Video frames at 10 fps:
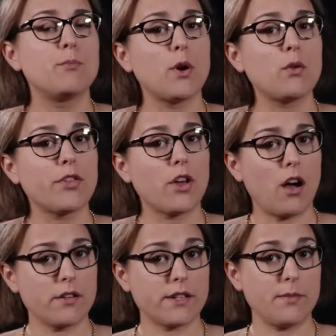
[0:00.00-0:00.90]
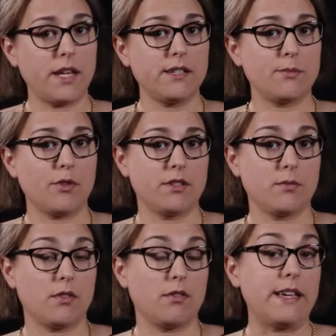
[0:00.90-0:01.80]
Both Archimedes'
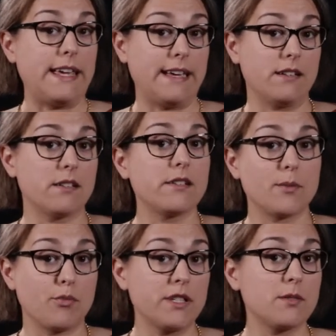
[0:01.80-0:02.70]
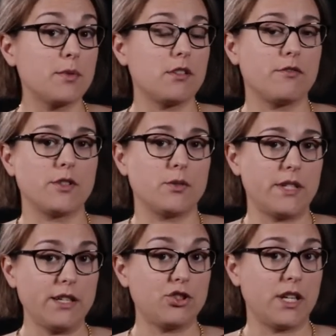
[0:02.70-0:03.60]
principle and the principle of
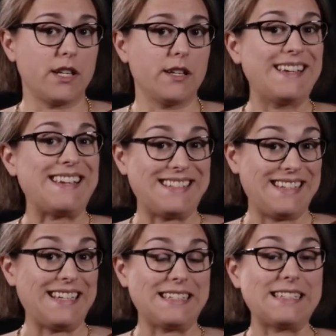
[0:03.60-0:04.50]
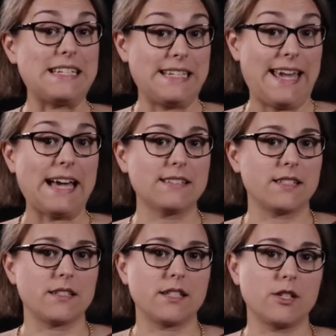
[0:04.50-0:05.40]
flotation exist in
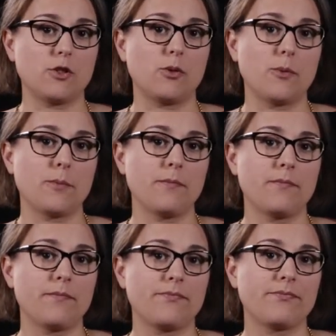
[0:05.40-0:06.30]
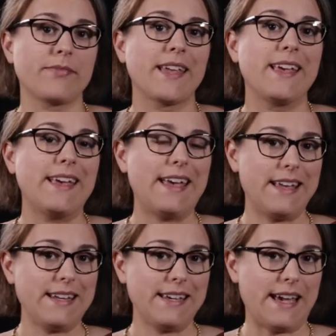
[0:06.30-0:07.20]
gases too.
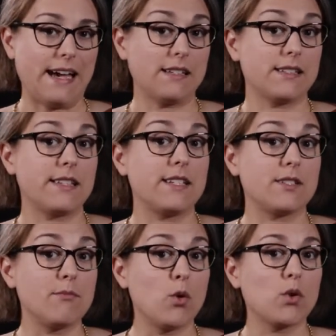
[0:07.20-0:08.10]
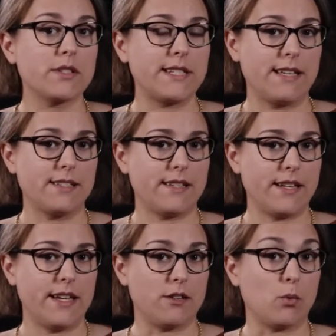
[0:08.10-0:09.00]
Any gas that is more dense
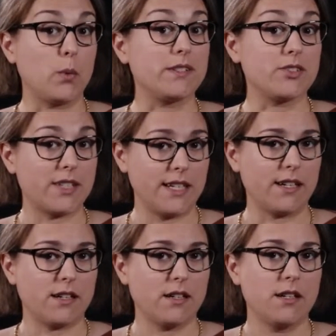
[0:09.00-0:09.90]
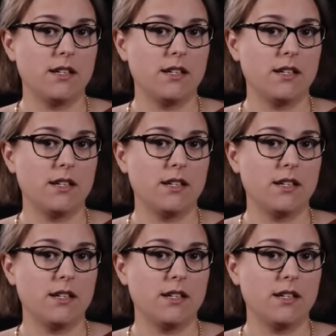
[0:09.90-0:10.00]
than air will sink.